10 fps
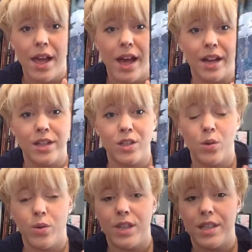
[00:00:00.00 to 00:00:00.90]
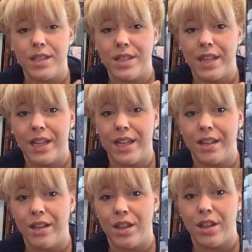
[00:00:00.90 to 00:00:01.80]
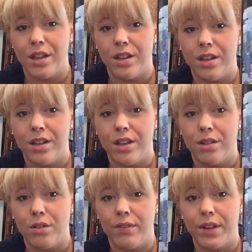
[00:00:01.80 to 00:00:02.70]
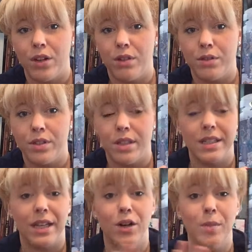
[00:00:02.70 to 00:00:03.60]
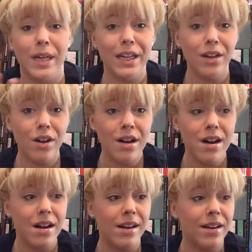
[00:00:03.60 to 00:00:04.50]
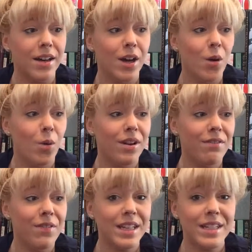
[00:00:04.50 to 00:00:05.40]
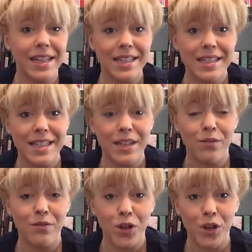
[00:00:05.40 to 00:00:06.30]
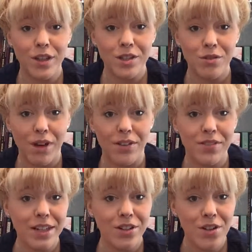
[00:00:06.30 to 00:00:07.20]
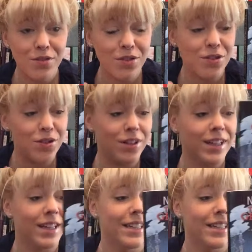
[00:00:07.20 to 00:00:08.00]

and I saw this in the graphic novels, and I was like, oh my God, what a fantastic first graphic novel.